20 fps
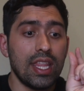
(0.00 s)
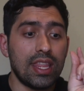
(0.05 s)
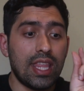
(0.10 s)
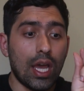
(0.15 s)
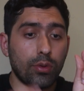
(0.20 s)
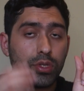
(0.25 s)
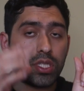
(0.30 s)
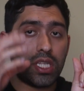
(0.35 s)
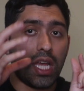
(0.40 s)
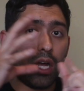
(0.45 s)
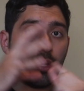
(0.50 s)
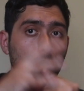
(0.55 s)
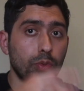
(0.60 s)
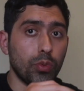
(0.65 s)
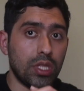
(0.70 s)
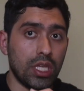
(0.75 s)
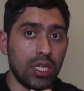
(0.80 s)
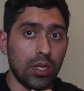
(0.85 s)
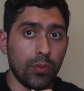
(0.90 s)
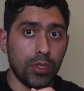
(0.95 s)
that was held
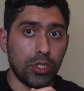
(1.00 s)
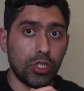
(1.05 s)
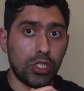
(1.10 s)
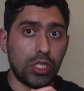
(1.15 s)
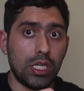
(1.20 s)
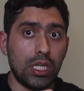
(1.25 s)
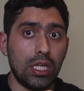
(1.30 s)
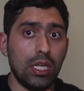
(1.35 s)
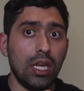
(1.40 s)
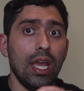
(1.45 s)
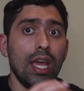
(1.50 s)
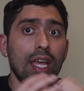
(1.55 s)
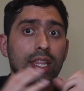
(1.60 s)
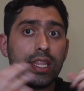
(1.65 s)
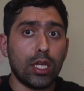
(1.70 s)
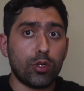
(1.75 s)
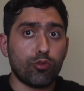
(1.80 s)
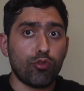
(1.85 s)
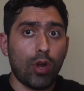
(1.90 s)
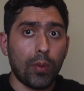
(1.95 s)
within a machine
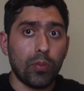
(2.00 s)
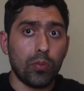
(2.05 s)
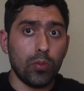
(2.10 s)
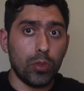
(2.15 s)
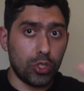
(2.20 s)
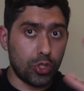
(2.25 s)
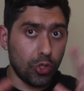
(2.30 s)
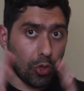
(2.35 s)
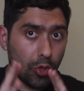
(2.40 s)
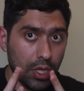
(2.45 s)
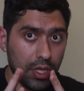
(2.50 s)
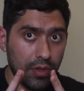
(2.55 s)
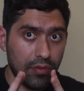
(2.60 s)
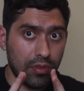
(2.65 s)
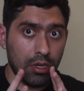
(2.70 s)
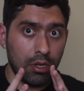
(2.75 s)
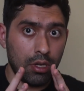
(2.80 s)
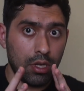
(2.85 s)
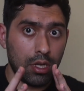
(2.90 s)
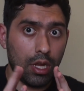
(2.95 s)
that trapped a majority
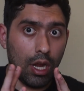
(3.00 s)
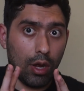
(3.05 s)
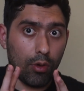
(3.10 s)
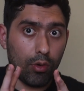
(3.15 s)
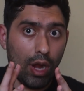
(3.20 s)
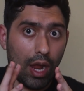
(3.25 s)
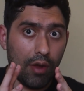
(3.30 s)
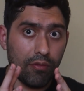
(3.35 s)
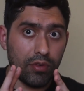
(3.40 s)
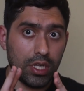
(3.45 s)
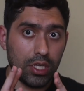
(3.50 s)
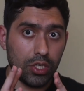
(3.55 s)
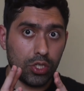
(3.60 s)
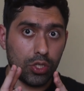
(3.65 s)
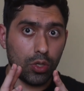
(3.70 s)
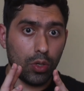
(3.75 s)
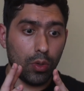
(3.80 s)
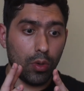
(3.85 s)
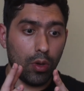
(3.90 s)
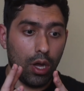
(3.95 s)
of the
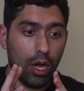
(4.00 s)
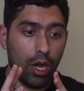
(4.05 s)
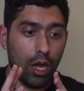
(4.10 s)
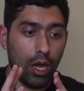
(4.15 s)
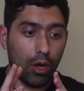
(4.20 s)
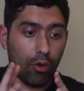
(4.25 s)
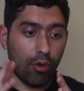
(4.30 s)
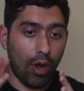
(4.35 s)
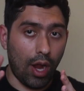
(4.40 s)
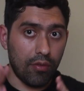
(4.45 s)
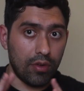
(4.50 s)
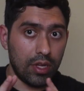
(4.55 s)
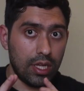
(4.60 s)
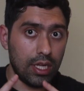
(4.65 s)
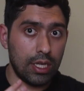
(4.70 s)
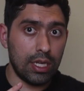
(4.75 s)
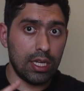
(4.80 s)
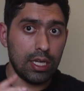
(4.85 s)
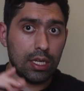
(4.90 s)
gravitational gravity in